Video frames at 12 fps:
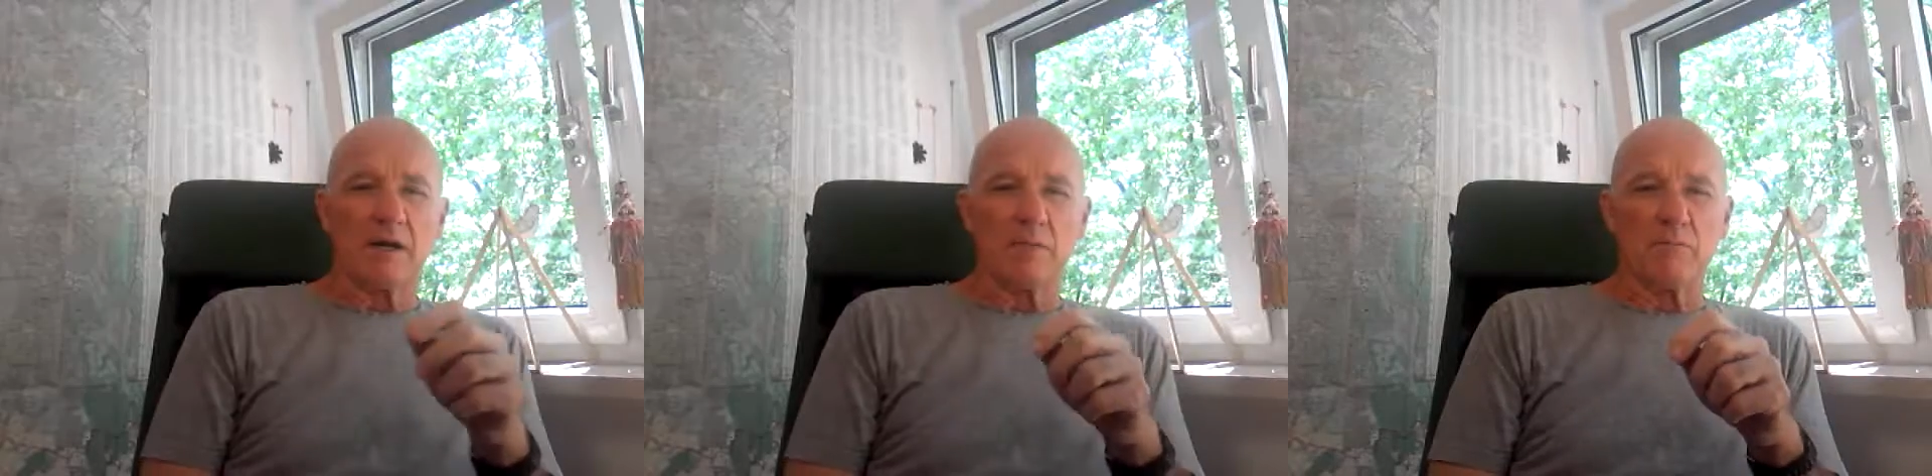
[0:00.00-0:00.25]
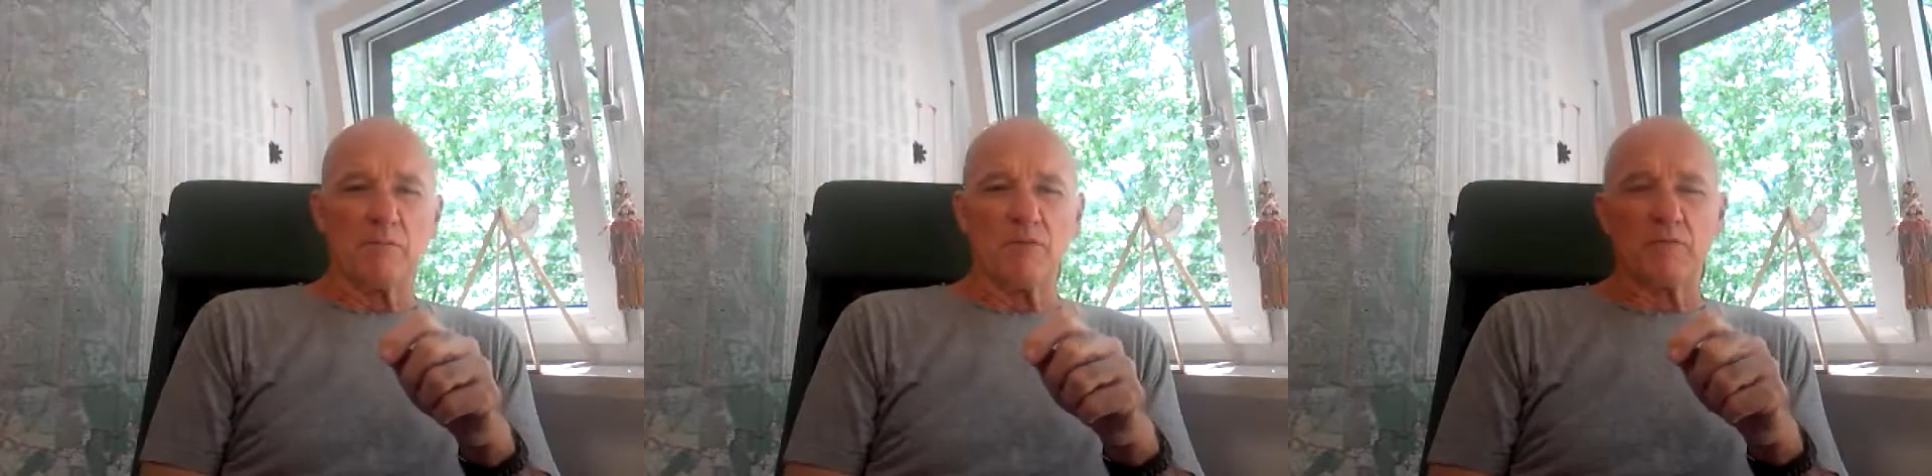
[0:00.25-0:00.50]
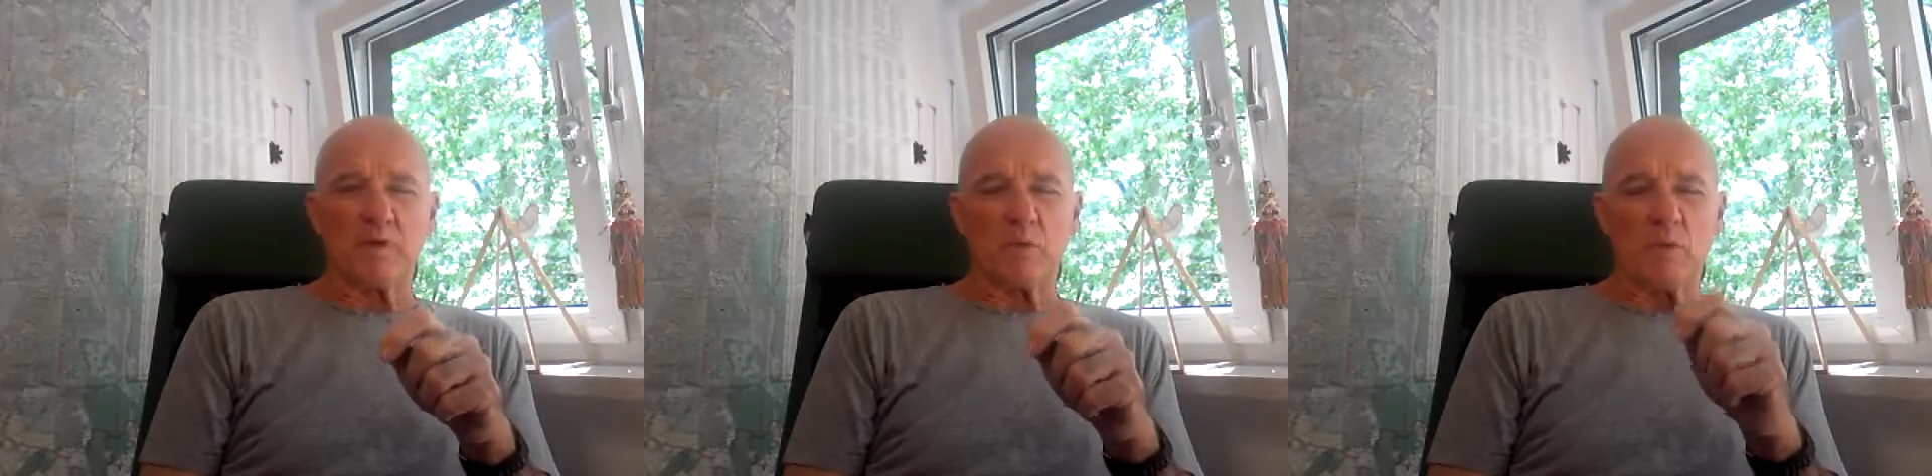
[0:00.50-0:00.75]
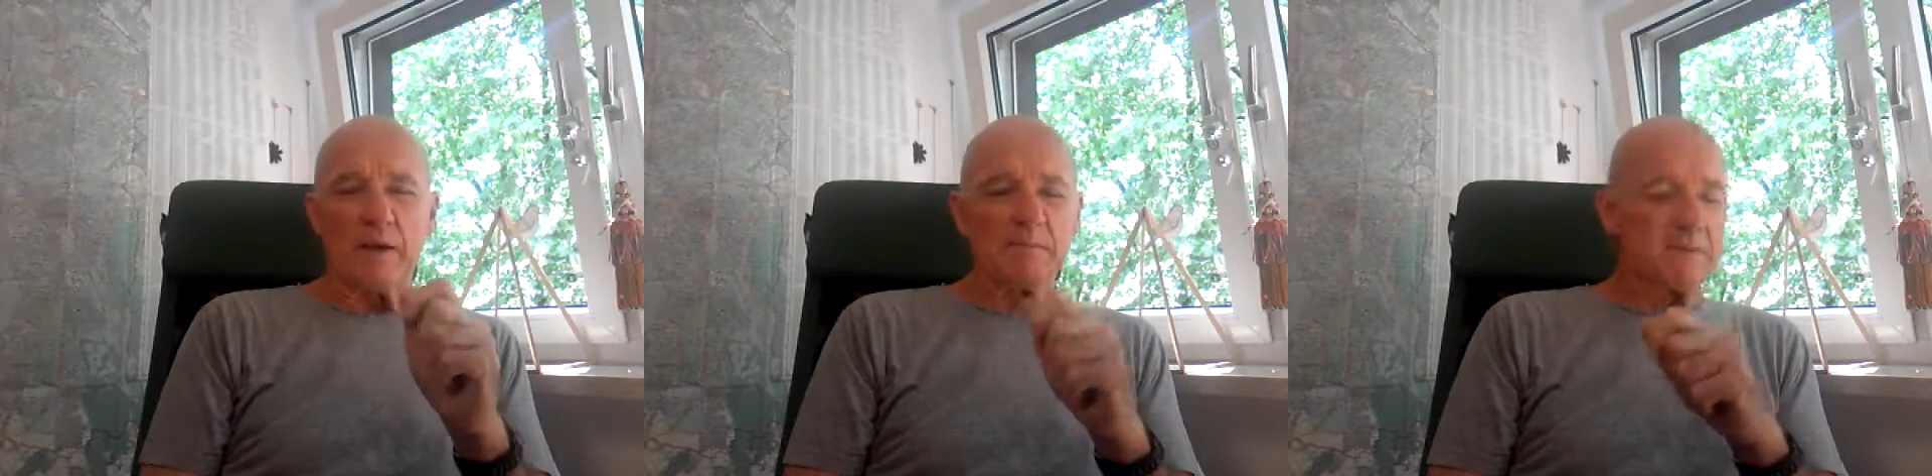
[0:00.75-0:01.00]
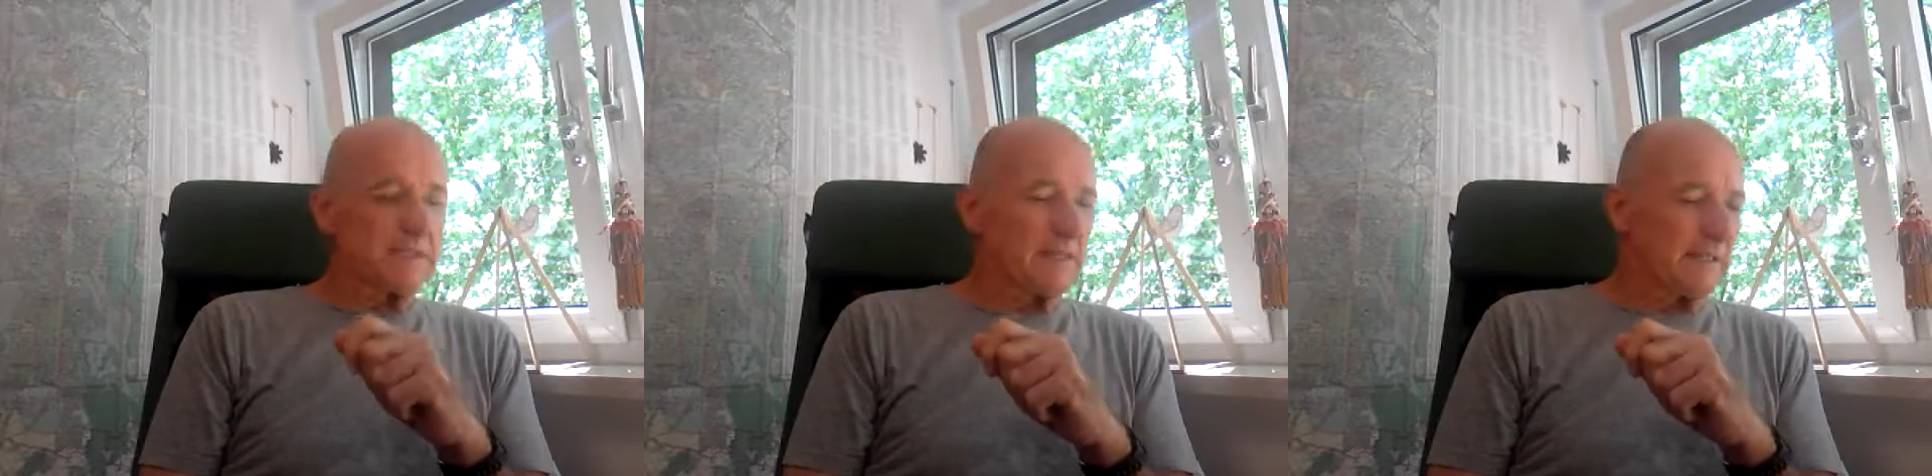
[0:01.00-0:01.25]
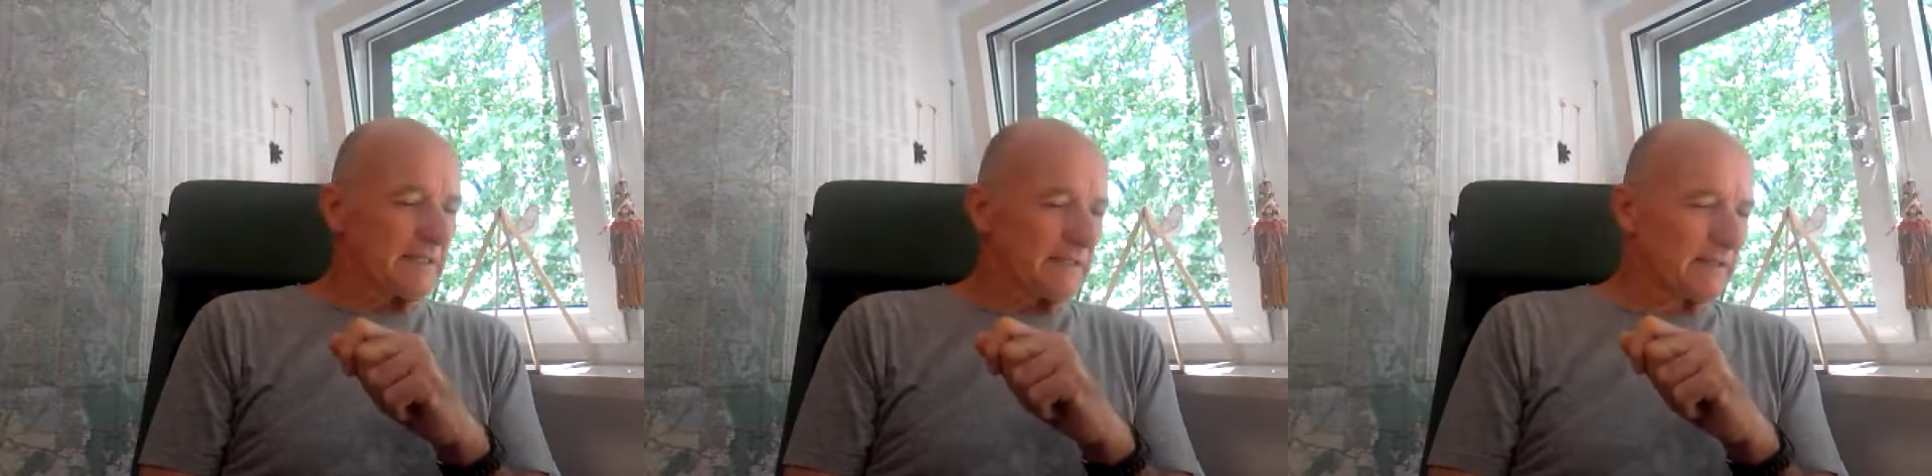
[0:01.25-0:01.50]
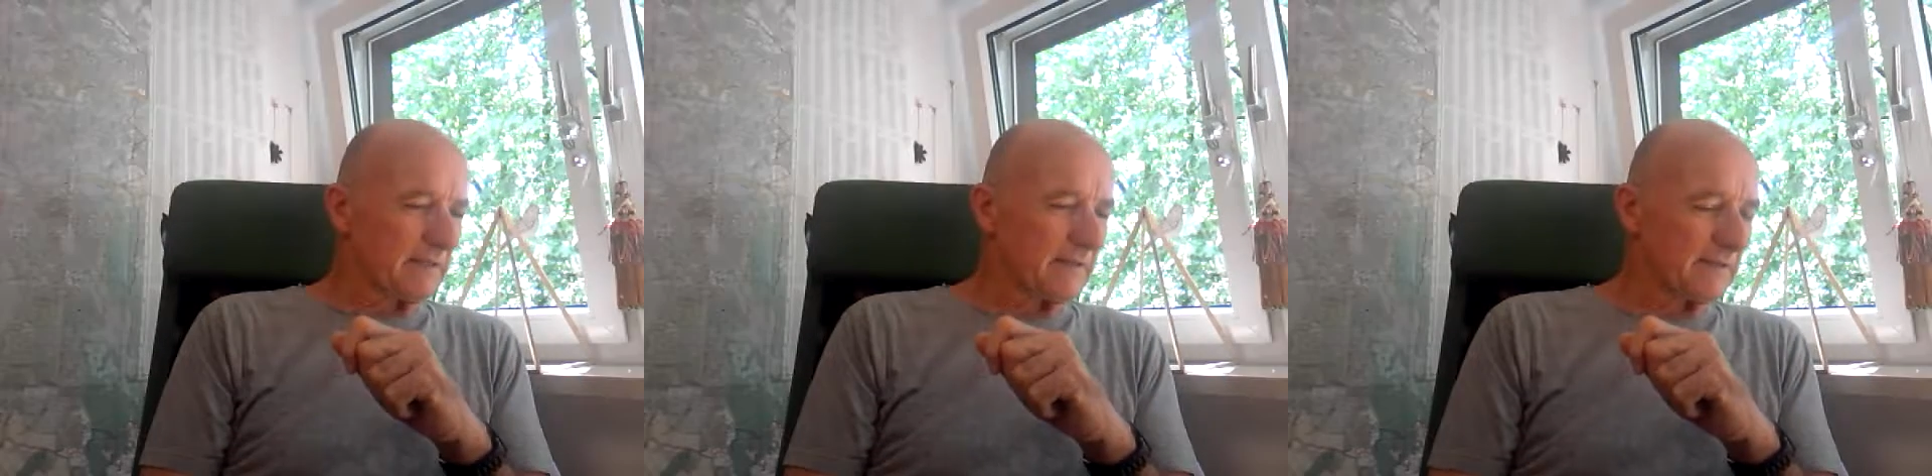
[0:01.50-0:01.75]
movement website.